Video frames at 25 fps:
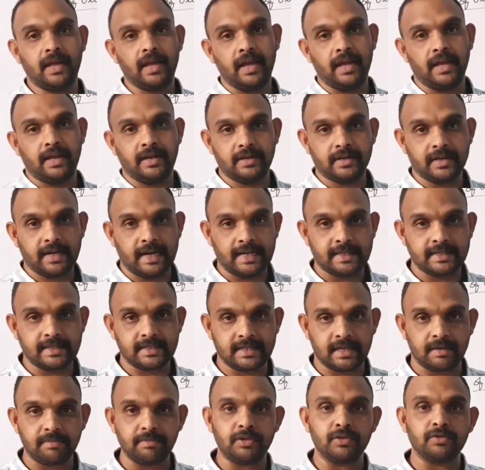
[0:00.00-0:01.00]
It has
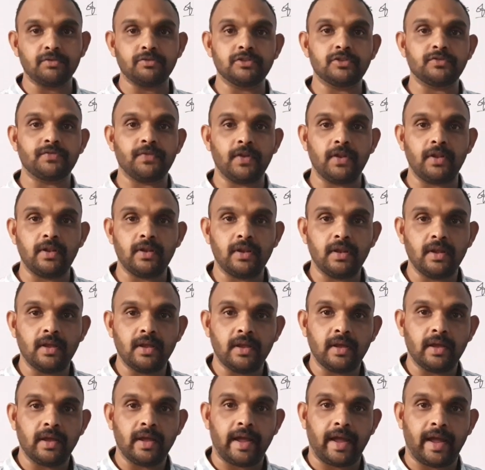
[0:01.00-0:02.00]
some
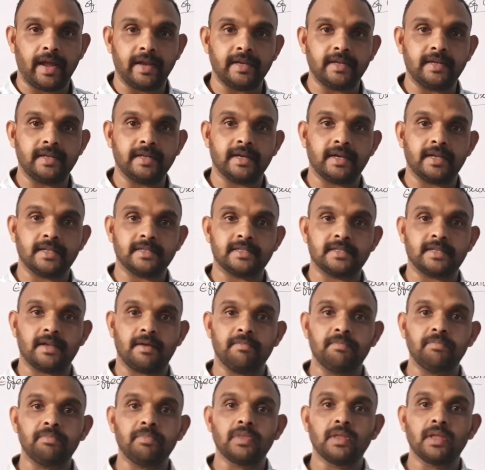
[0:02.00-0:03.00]
useful and it has
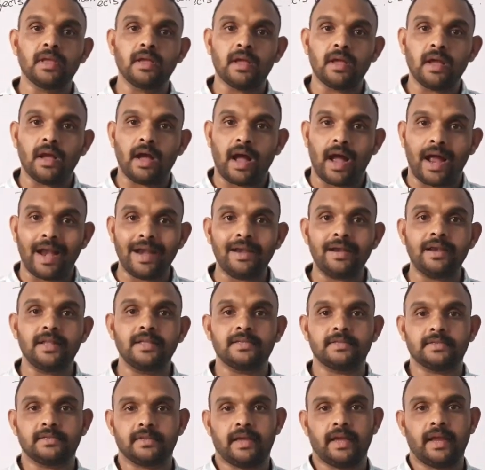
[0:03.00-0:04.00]
some
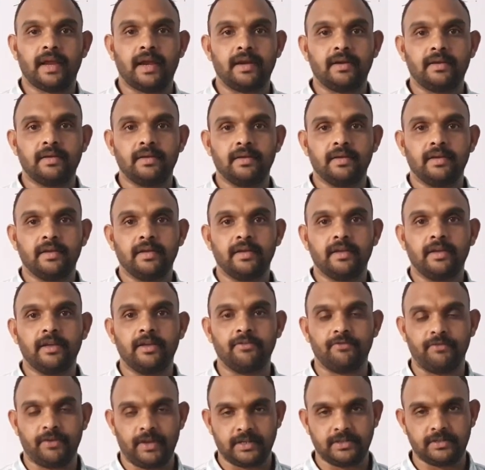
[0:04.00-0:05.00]
undesired
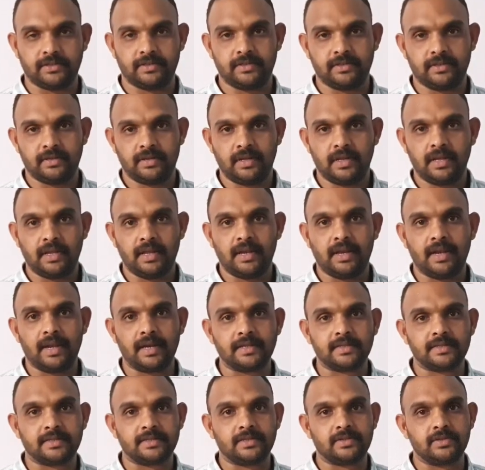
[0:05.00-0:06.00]
effects.
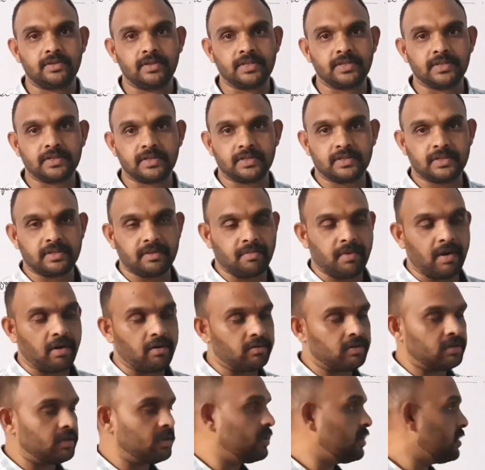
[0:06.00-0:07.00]
Let's discuss
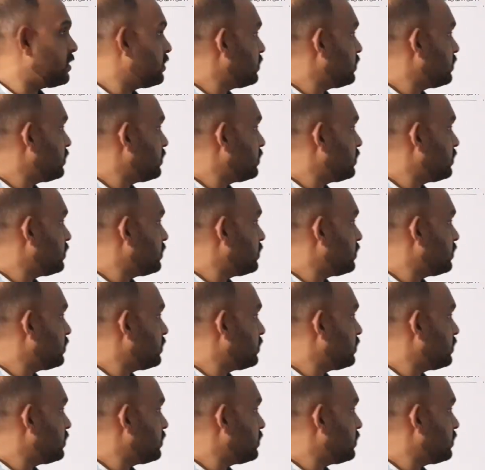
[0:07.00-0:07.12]
about